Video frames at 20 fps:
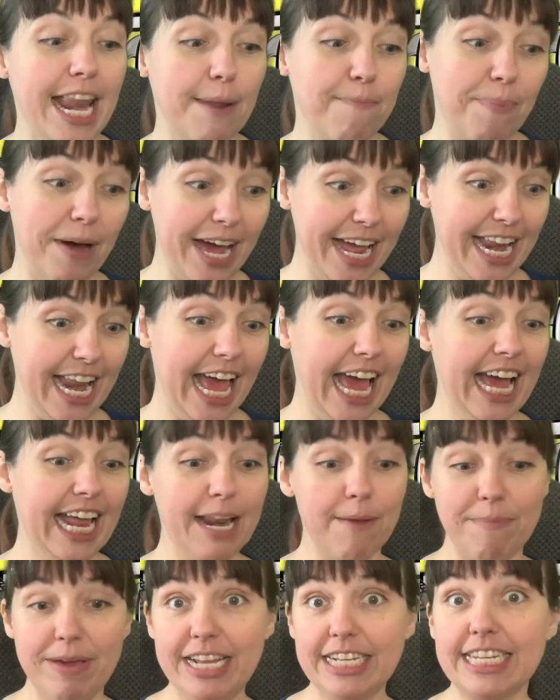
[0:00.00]
But in
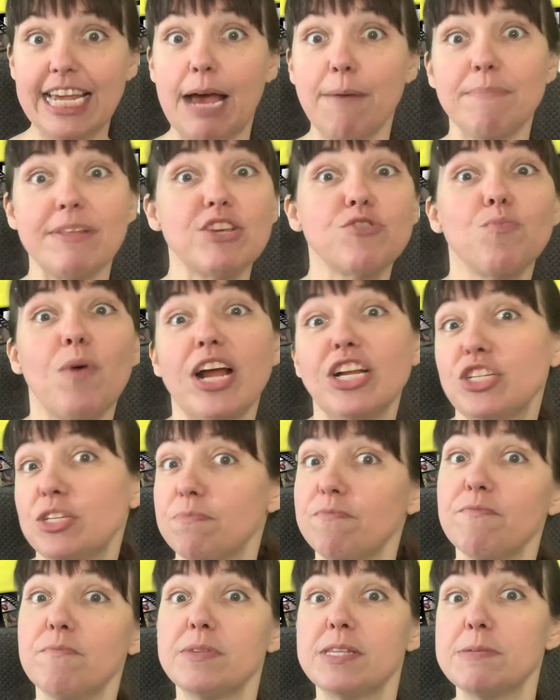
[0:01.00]
the meantime, let's watch
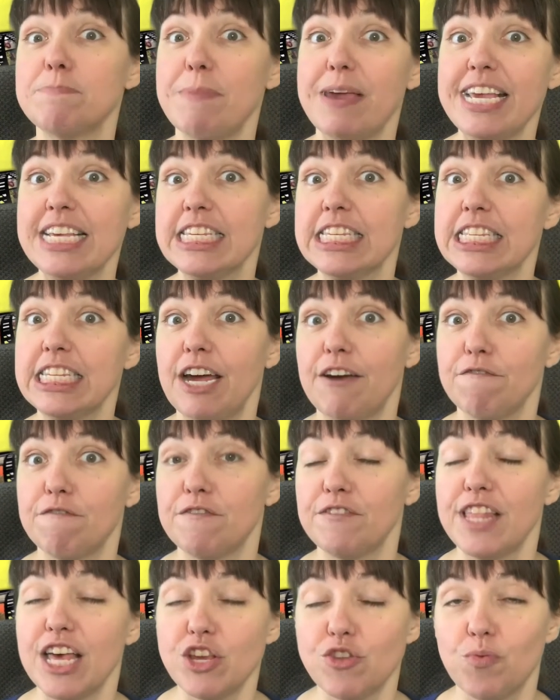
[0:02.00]
some space stuff.
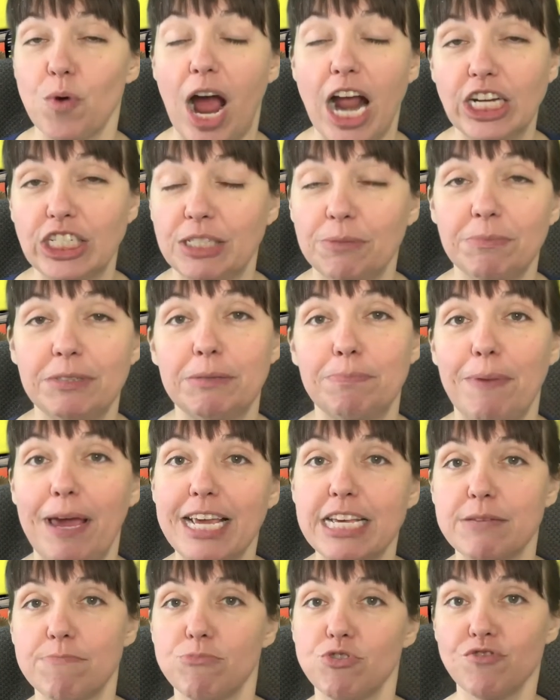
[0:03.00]
Let's watch some
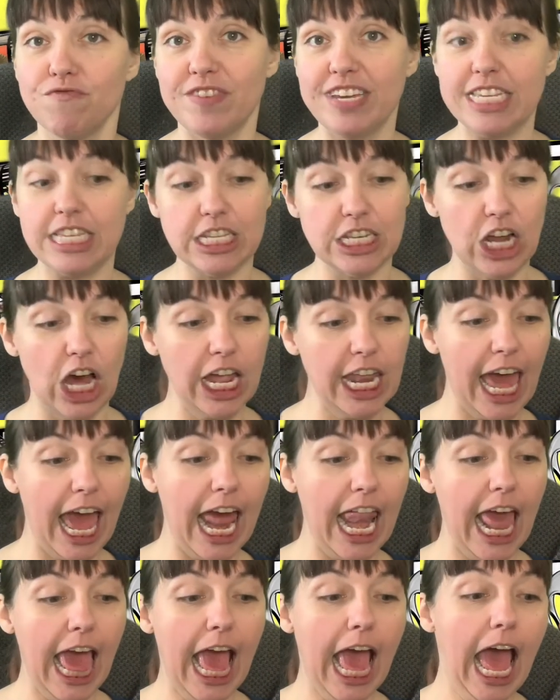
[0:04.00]
space movies and all
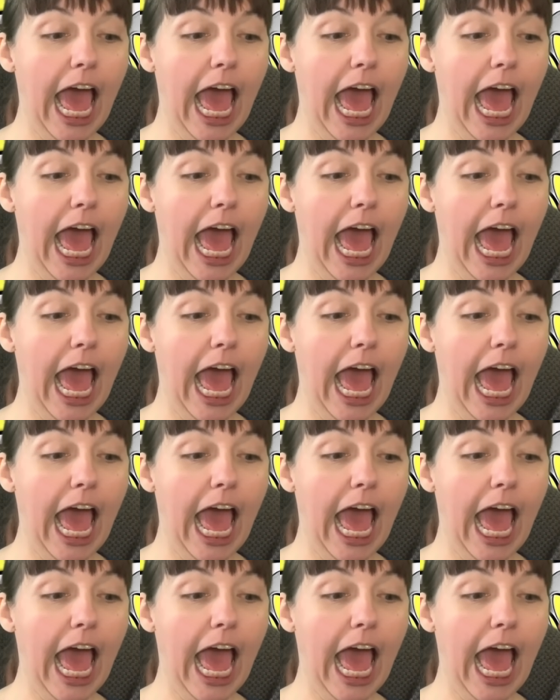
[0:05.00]
that.